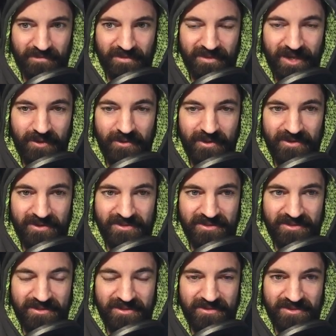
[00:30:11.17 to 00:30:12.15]
That way it doesn't
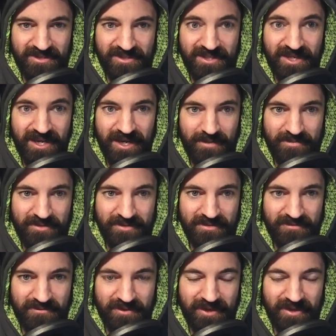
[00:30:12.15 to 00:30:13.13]
get stopped
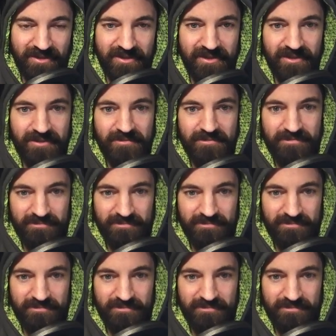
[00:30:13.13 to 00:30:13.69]
right here.